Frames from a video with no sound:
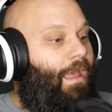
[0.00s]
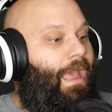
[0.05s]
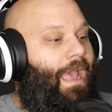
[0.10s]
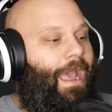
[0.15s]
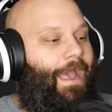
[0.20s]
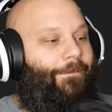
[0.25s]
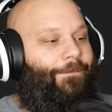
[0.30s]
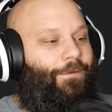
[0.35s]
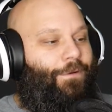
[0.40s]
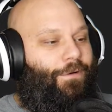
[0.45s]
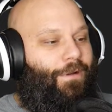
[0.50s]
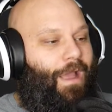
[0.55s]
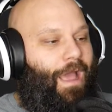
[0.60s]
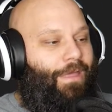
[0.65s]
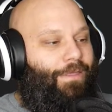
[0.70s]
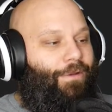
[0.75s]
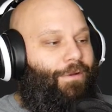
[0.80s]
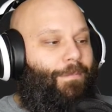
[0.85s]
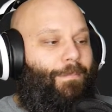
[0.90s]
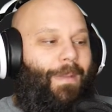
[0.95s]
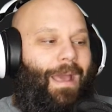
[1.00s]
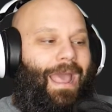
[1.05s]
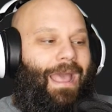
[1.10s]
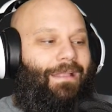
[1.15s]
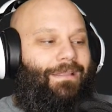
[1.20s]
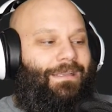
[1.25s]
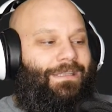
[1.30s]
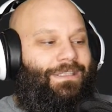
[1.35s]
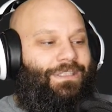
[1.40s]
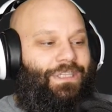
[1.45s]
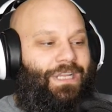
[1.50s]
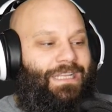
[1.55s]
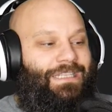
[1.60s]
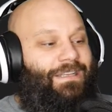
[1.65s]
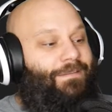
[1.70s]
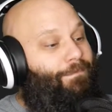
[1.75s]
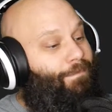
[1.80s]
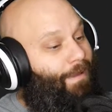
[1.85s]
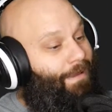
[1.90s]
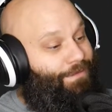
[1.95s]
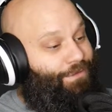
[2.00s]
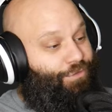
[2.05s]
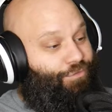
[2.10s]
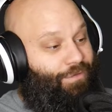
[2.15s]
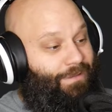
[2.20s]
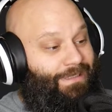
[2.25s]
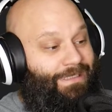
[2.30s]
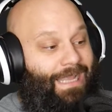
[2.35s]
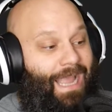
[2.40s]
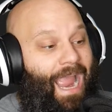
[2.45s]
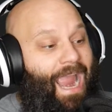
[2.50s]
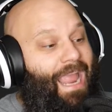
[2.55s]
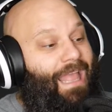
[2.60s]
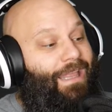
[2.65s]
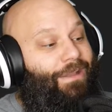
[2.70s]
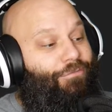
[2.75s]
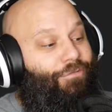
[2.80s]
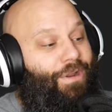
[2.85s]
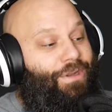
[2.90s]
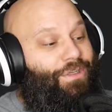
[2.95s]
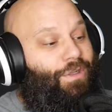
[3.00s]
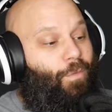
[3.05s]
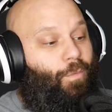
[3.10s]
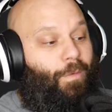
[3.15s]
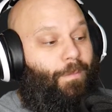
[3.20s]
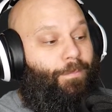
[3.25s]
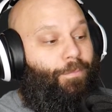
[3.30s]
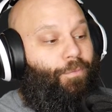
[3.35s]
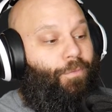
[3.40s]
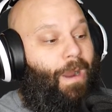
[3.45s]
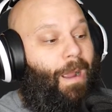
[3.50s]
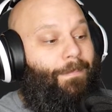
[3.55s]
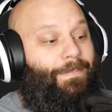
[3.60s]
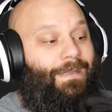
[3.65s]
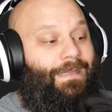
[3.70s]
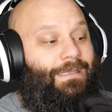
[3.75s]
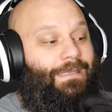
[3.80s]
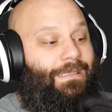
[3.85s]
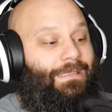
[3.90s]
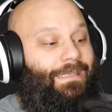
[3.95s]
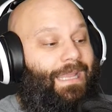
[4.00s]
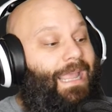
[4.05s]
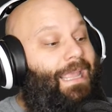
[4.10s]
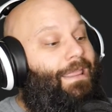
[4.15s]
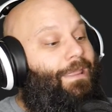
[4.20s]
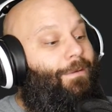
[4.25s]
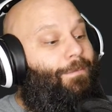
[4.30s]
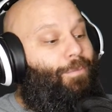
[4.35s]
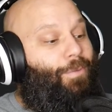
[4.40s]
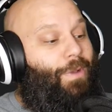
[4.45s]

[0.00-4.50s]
After other mild exchange of pleasantries, Kyle and Rachel were prompted to take their